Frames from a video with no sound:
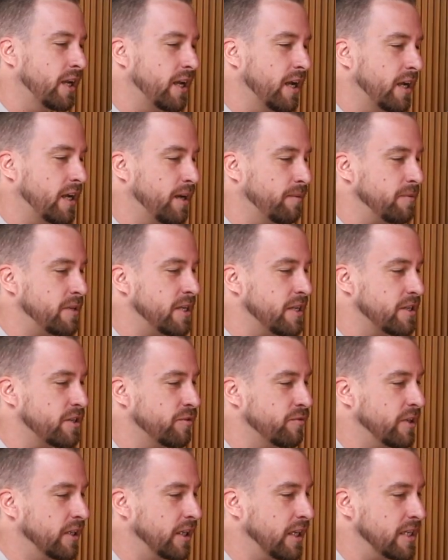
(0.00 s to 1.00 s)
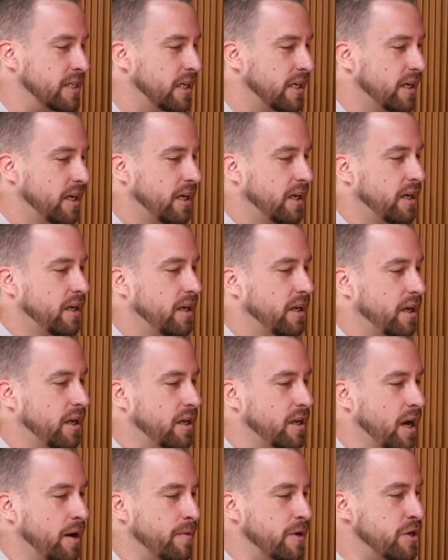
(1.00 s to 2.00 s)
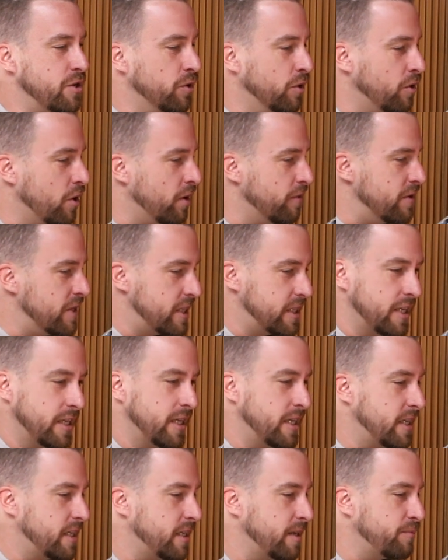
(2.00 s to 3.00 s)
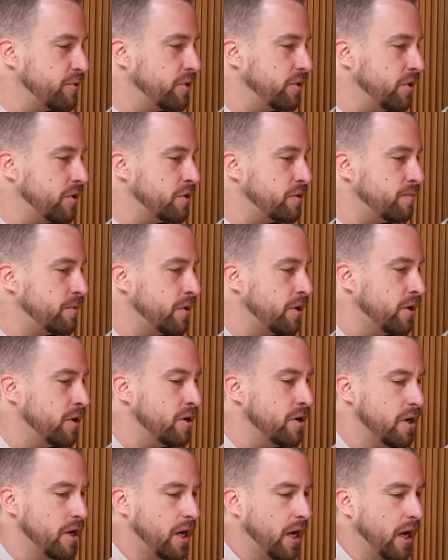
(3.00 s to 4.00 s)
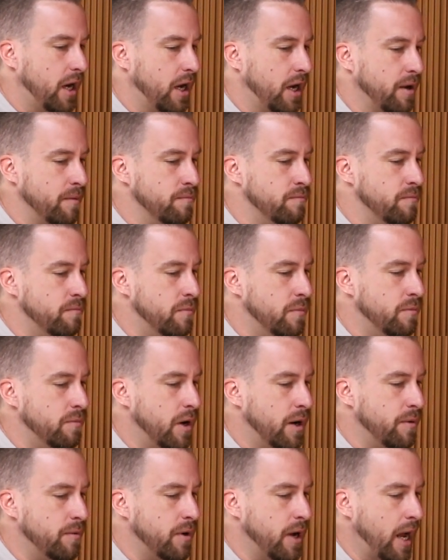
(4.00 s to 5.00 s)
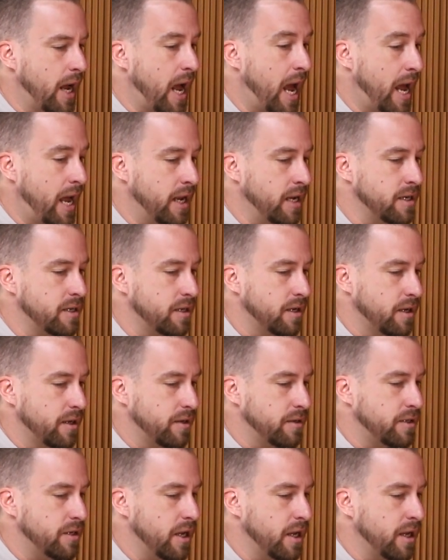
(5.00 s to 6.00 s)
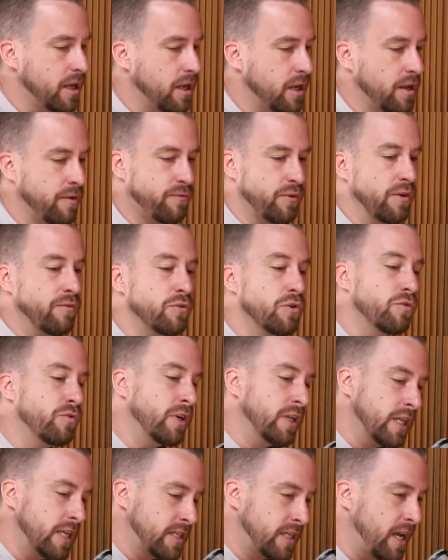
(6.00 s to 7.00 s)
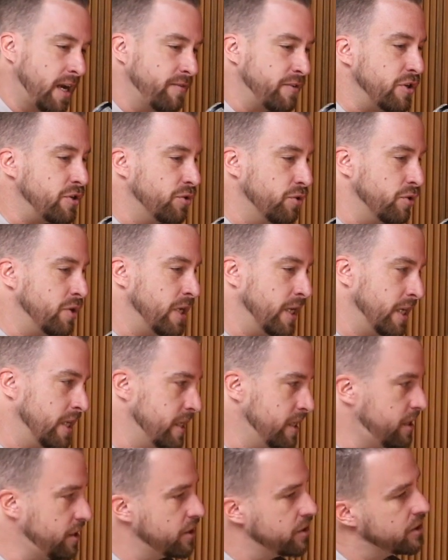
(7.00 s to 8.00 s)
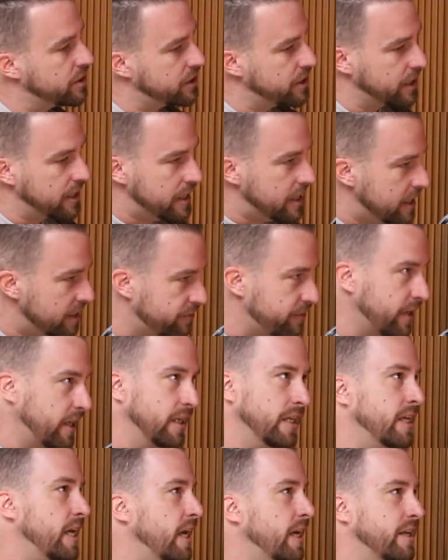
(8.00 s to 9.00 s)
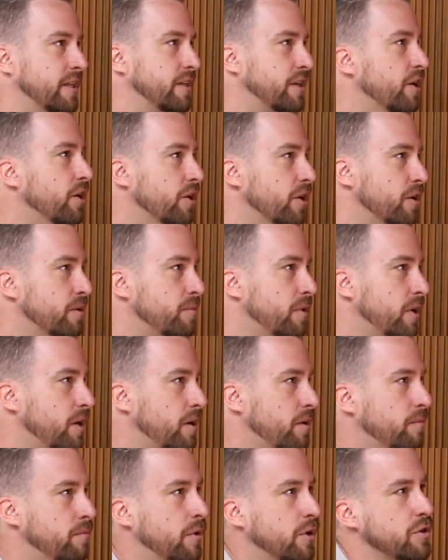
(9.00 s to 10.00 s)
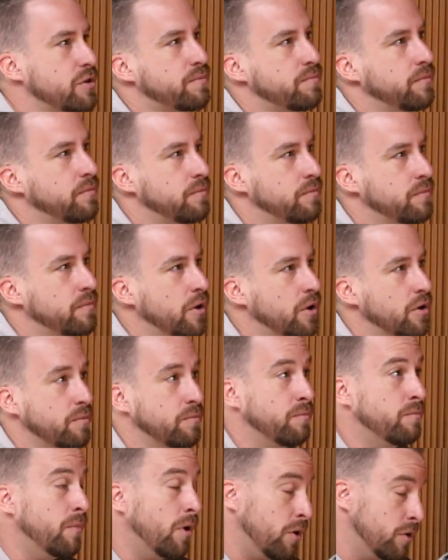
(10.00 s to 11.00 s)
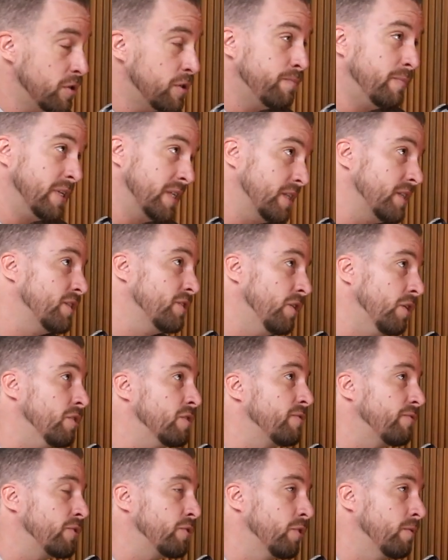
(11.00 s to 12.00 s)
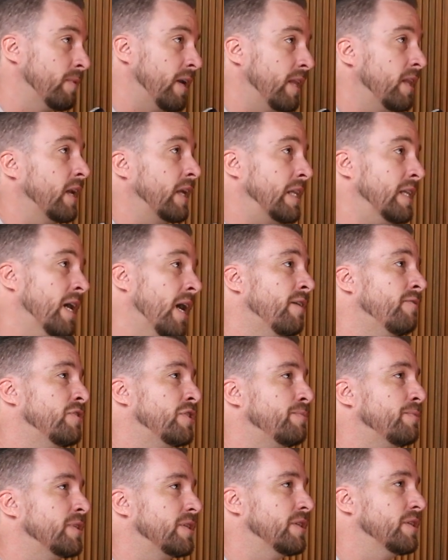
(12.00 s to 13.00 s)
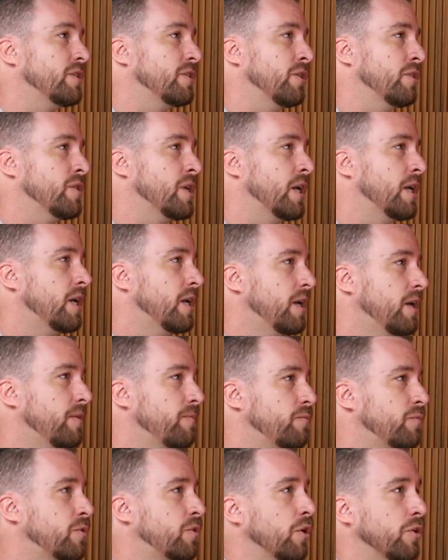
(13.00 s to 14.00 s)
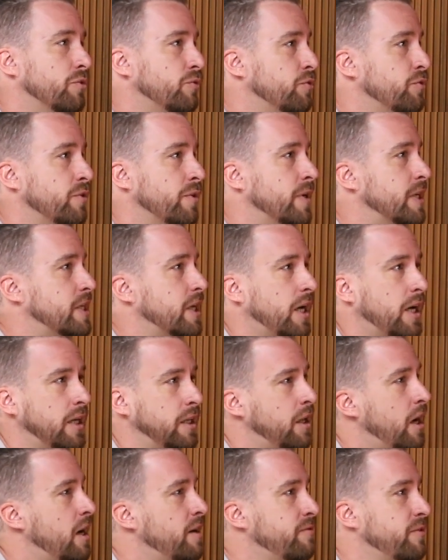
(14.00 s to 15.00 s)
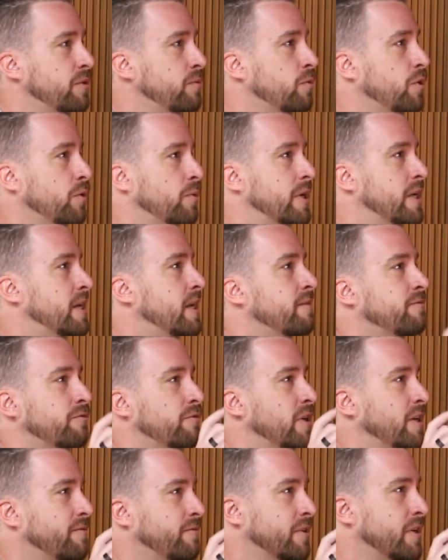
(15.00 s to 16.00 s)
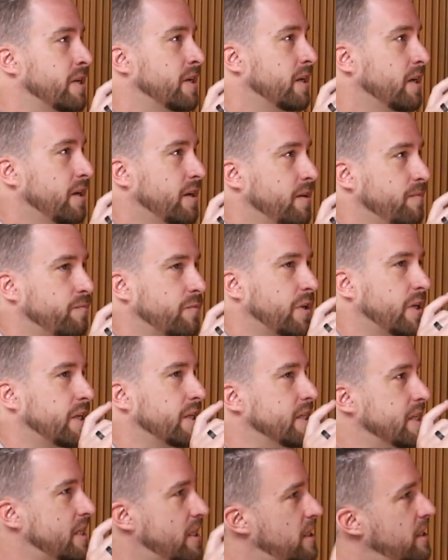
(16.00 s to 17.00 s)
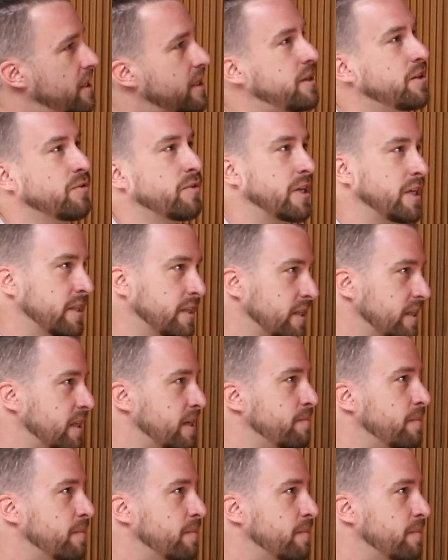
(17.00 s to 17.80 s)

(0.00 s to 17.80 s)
couple of years to realize, I mean, you're obviously an exceptional entrepreneur, and if you realize that after 2 years, you're significantly ahead of the curve. Most business owners, if we talk about like the average business owner, go through their entire life in the world, we're never even considering that there